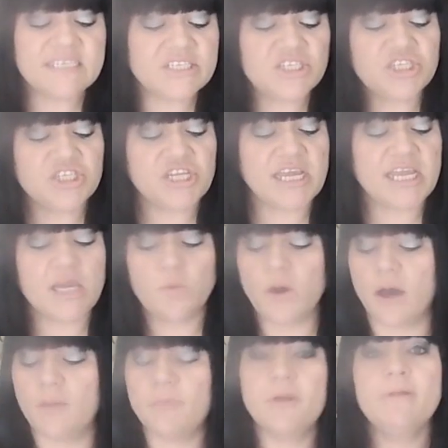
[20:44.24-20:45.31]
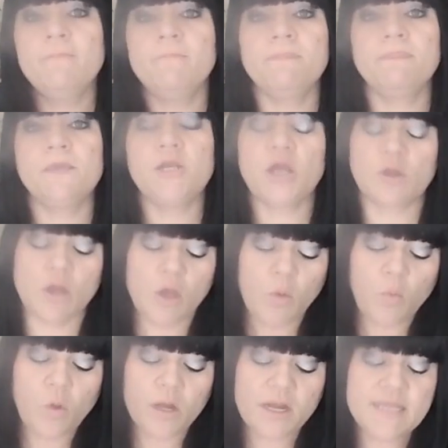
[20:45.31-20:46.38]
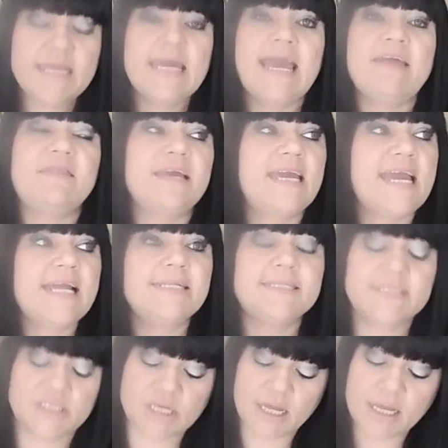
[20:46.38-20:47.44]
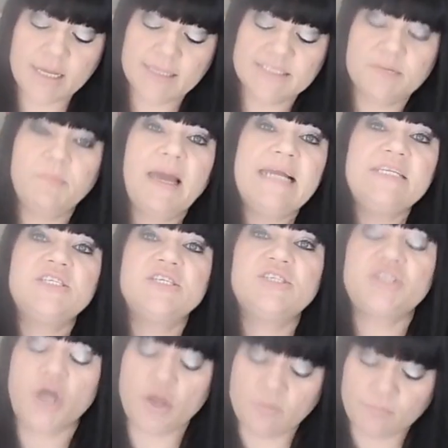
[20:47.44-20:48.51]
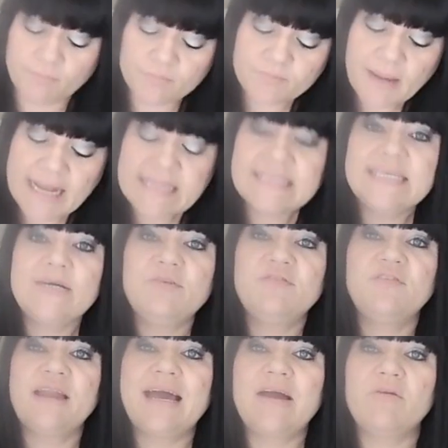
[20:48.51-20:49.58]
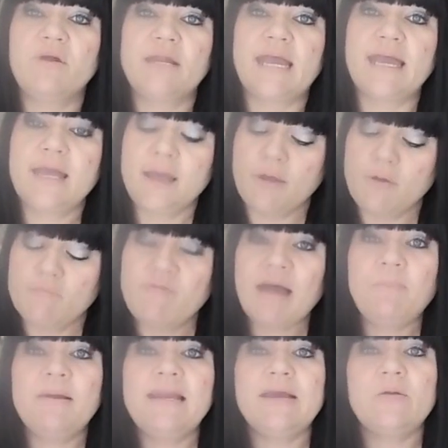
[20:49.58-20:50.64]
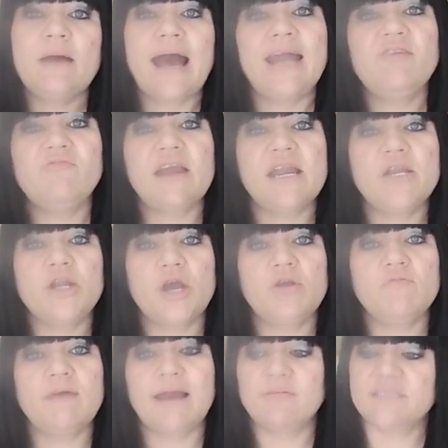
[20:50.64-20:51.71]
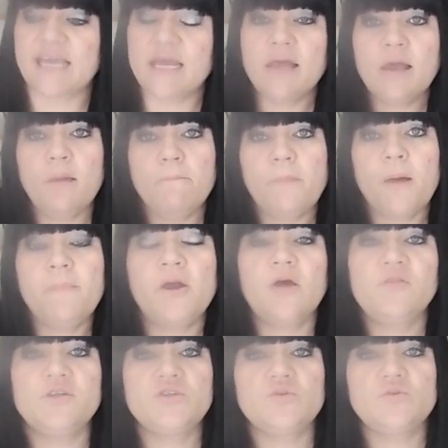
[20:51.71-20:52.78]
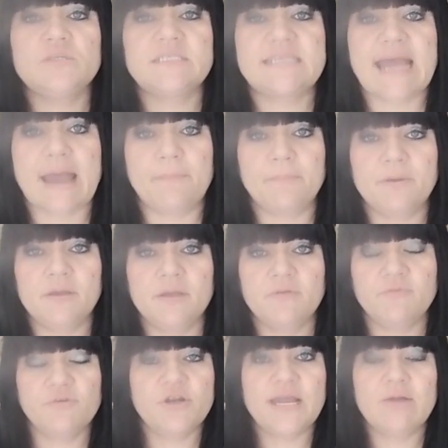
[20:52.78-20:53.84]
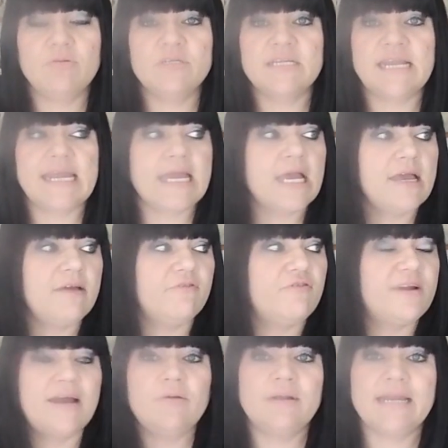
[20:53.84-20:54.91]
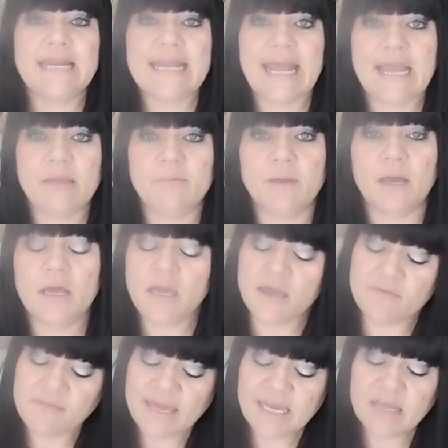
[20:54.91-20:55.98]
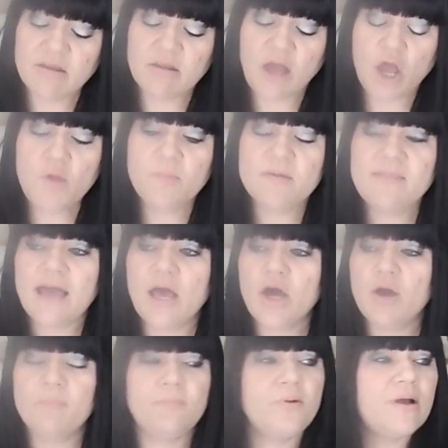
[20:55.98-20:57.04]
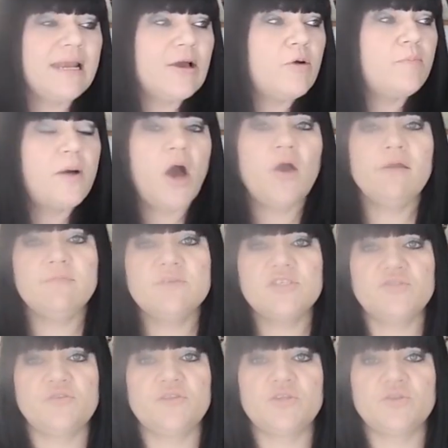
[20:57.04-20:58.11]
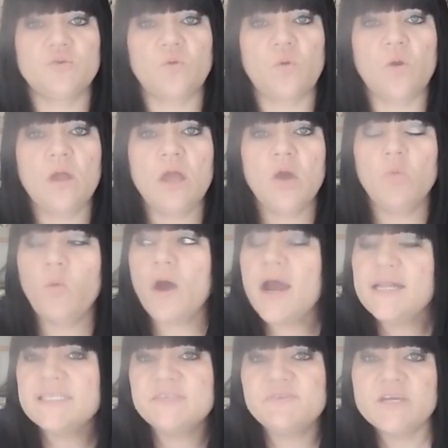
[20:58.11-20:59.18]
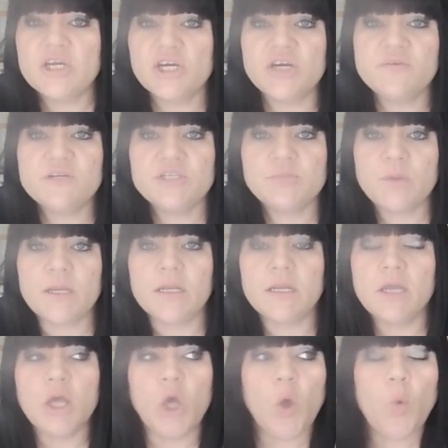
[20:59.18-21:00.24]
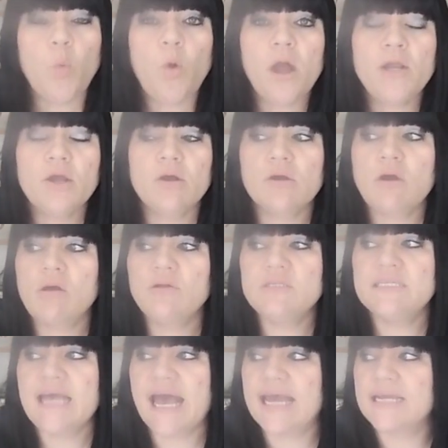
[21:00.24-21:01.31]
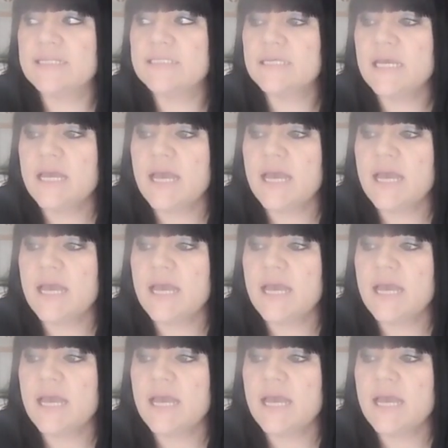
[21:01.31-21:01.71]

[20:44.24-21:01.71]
is to cheer you up," why don't you get the kids to paint a stone, paint a little flower on it, wrap a little handwritten note round it, pop it on the doorstep for an elderly neighbour. They can open that up, put little poems through the door, words of encouragement. Why not contact